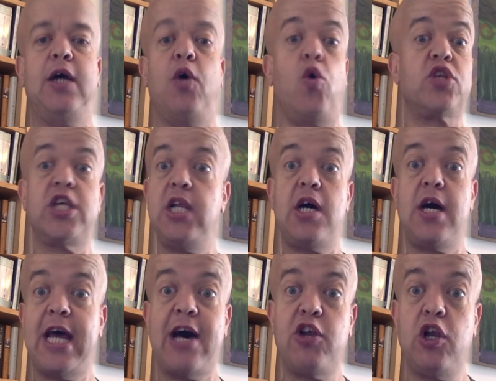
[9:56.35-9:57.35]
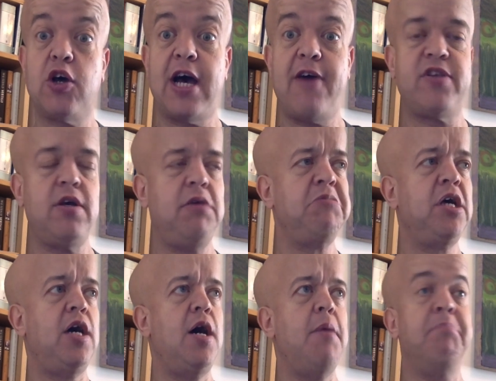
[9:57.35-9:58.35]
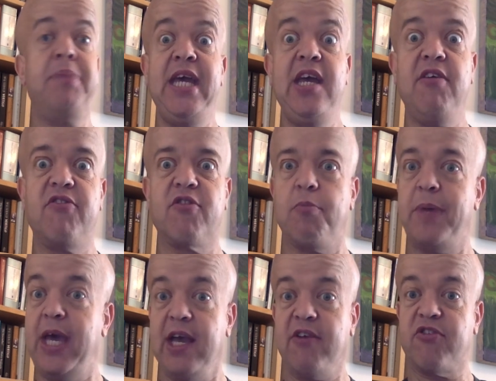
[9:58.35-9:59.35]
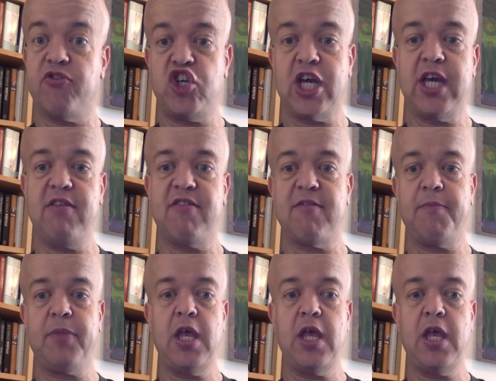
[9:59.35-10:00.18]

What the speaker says: or to learn how to look after bees or pigs or chickens.